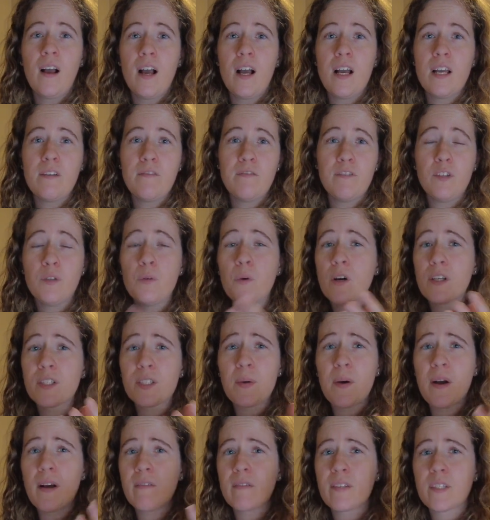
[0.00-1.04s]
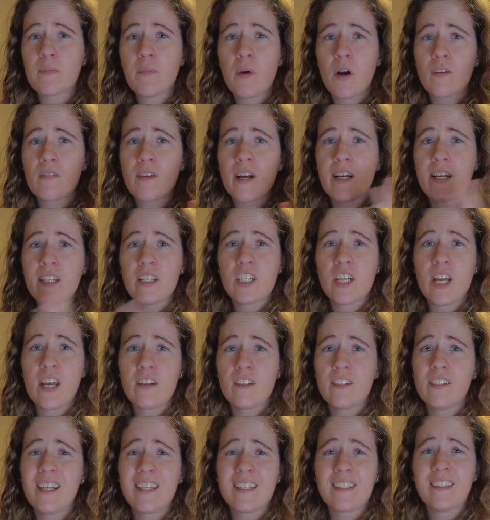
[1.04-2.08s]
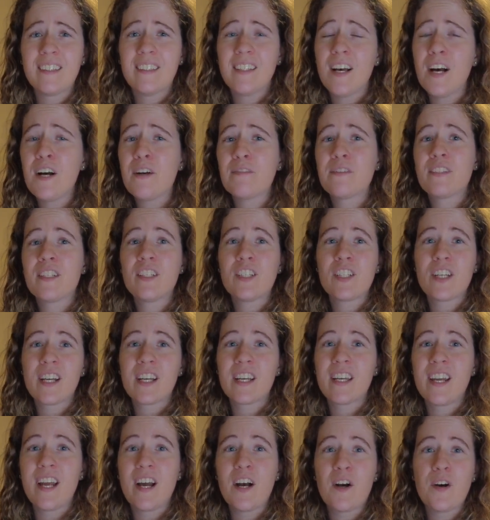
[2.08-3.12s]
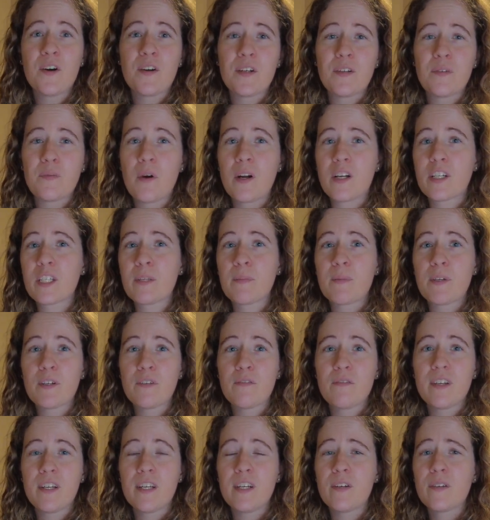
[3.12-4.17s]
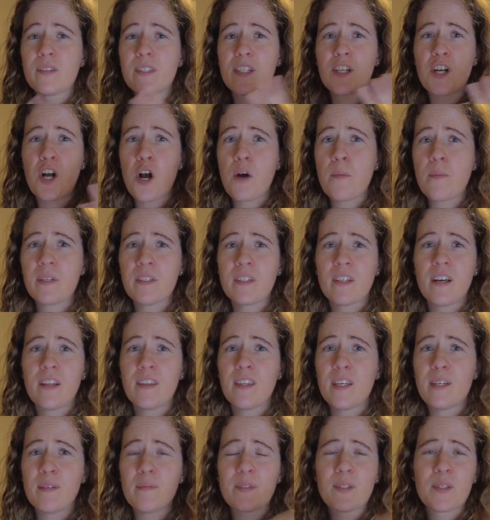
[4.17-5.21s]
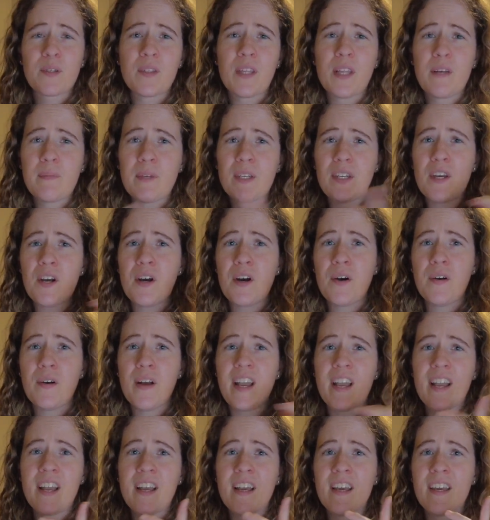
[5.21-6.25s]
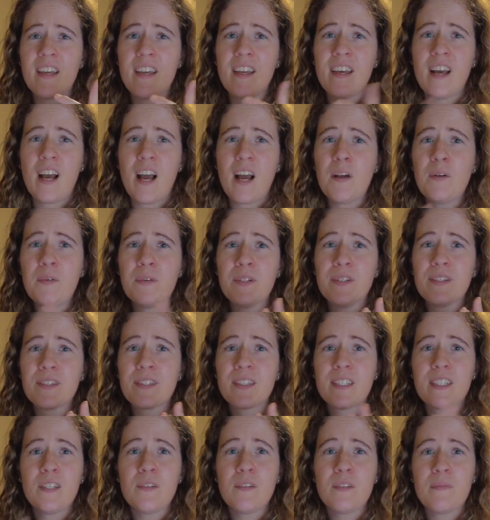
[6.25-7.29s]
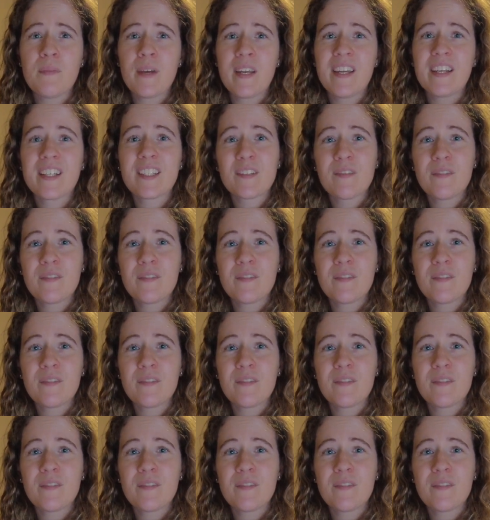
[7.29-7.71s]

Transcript: If you also have a small writing channel, I'd love to check it out and watch some of your videos and comment on them, so let me know, and I will see you in my next